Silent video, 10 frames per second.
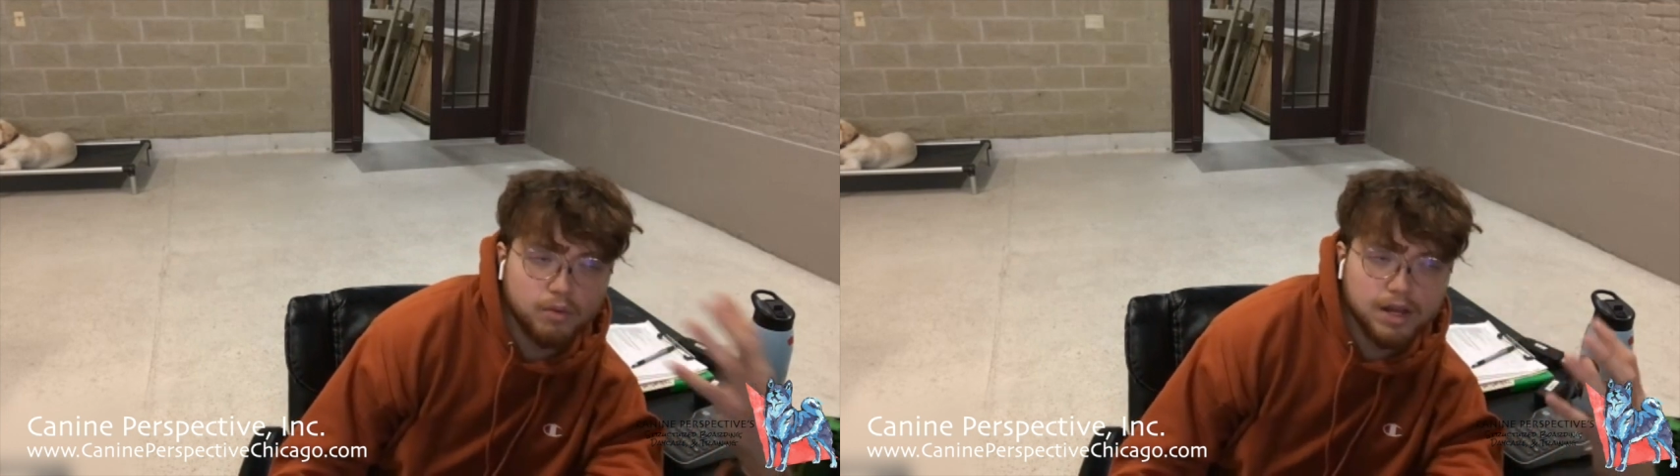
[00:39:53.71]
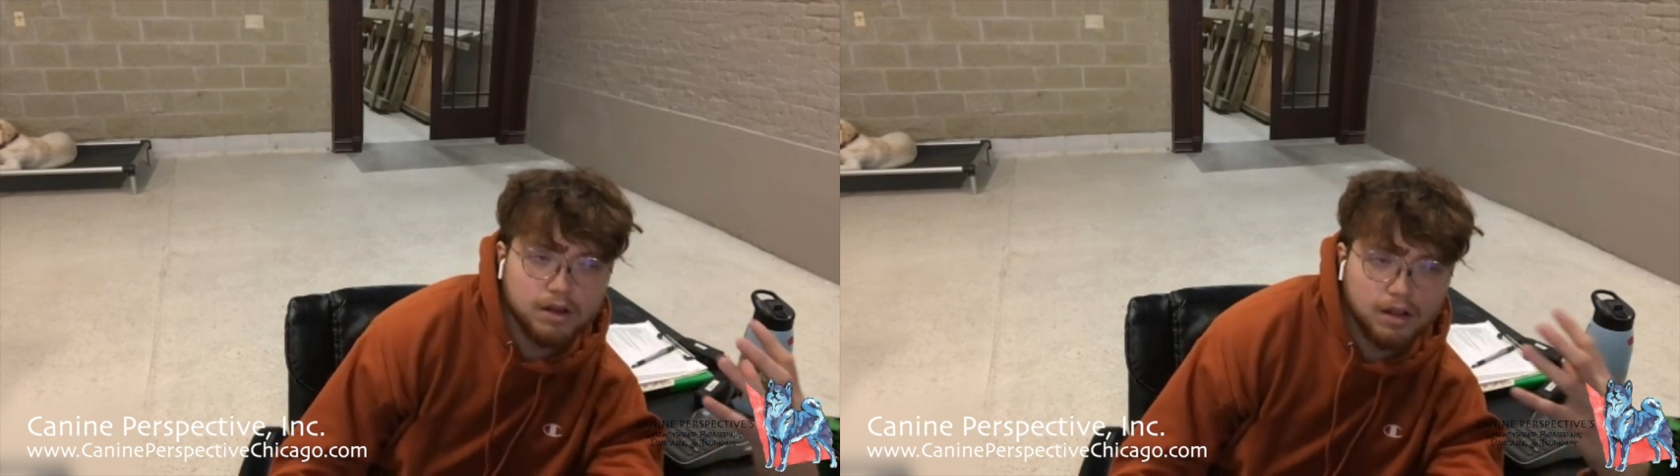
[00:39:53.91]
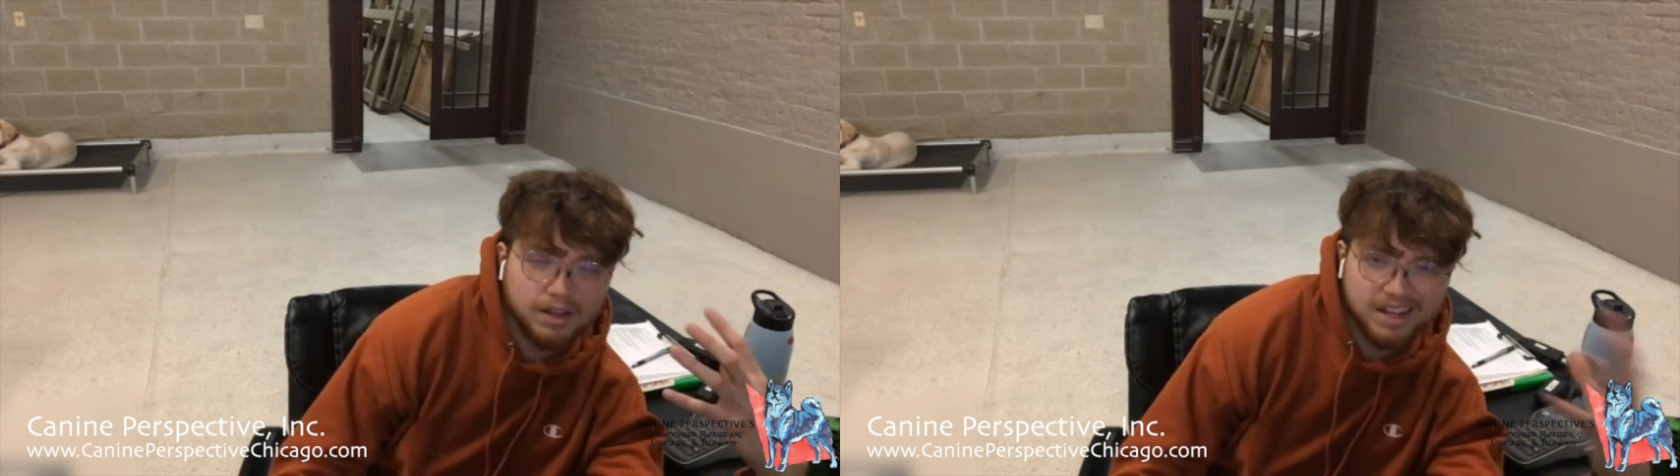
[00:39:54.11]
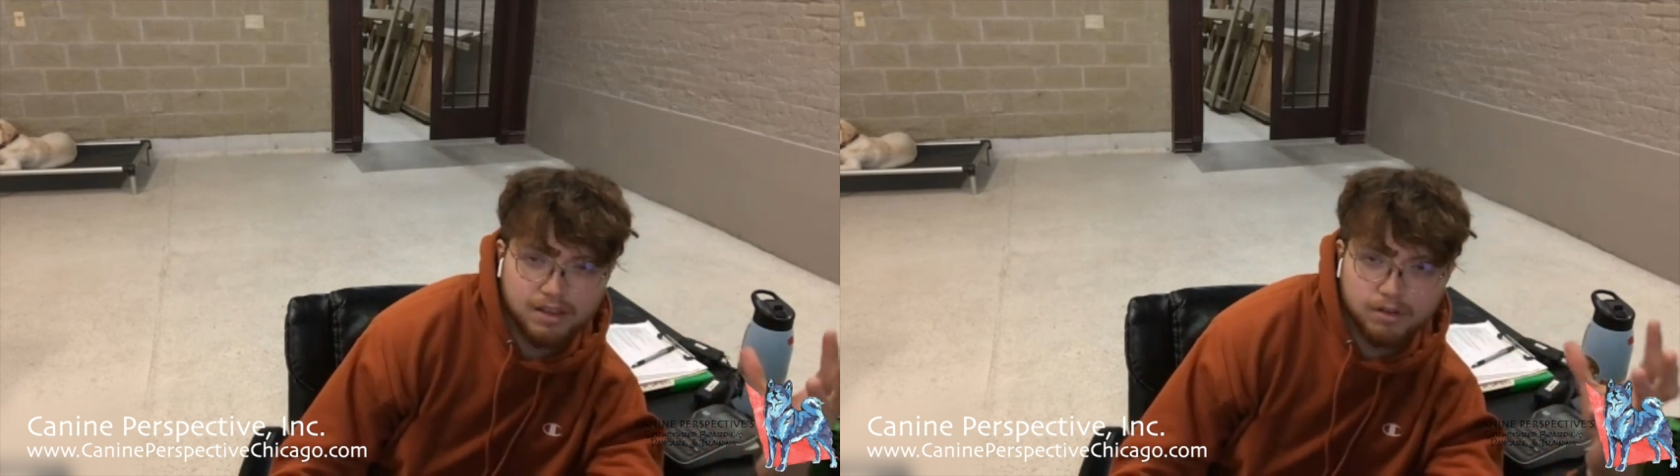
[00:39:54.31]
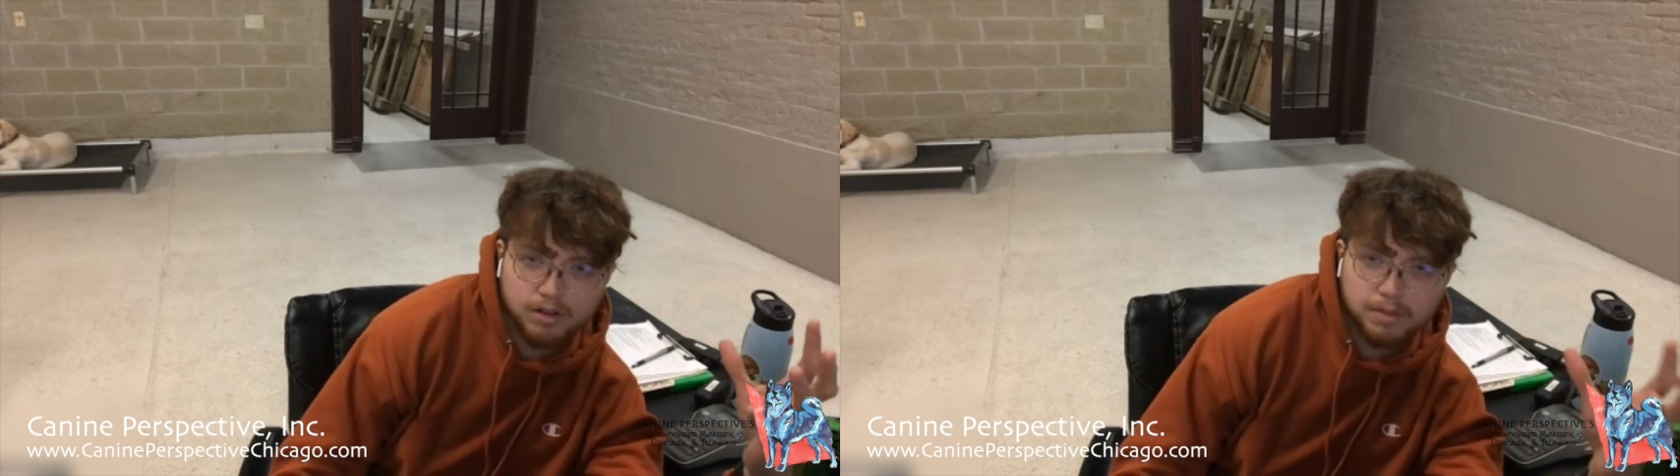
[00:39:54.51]
recall and
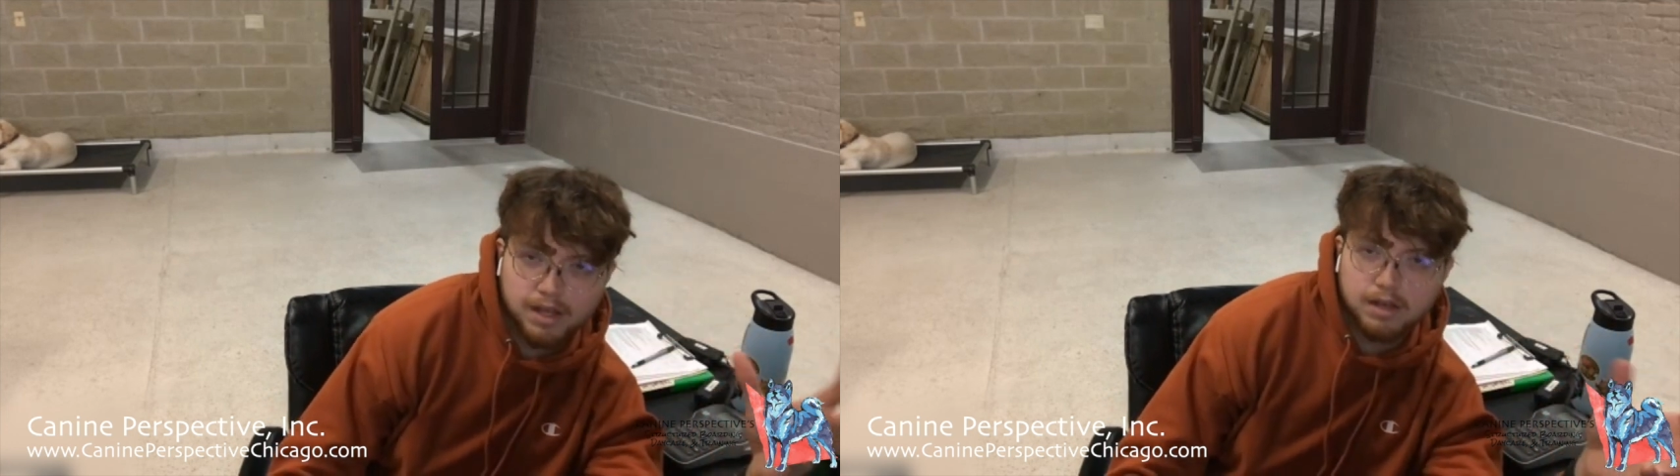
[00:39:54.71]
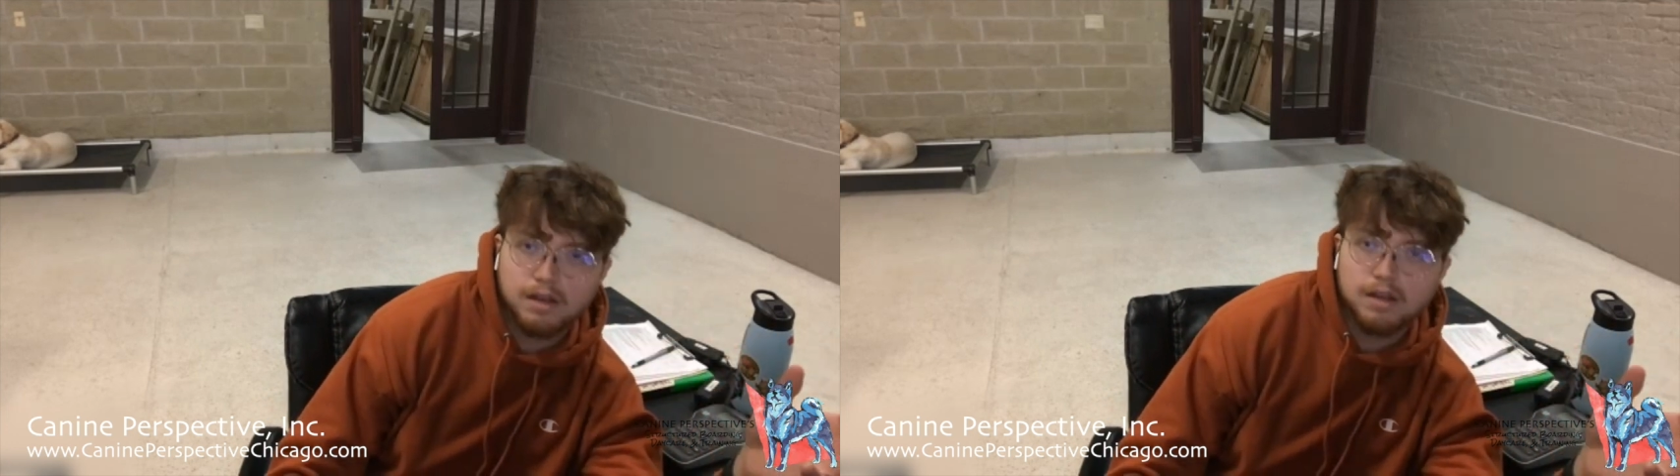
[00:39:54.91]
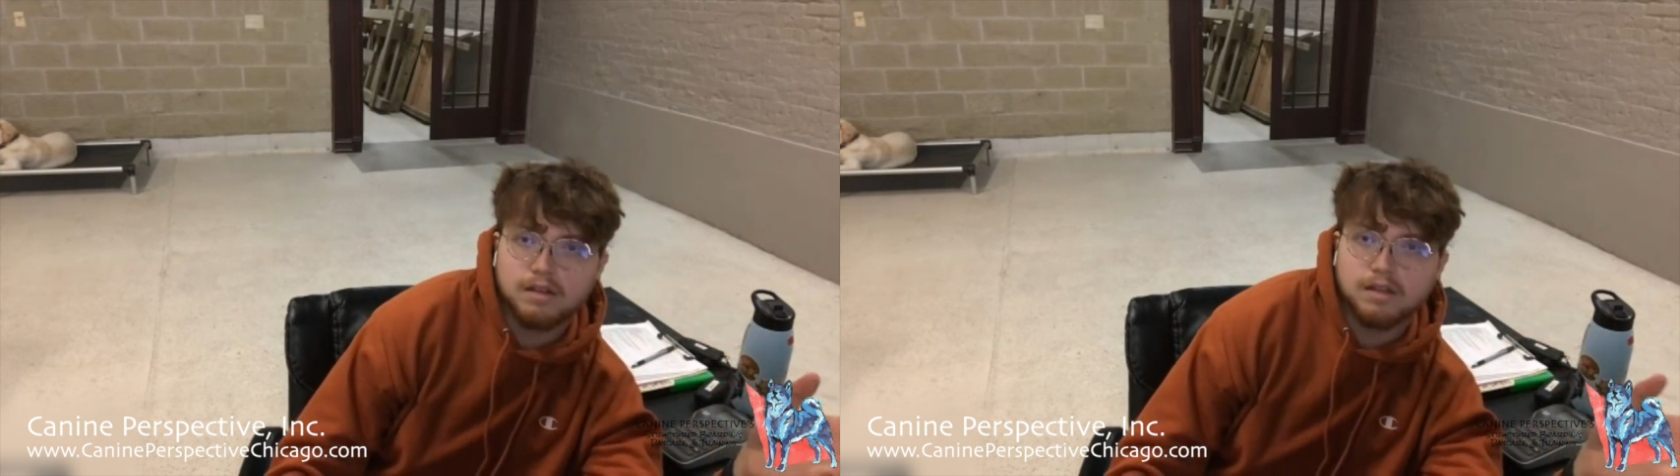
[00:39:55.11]
heal command,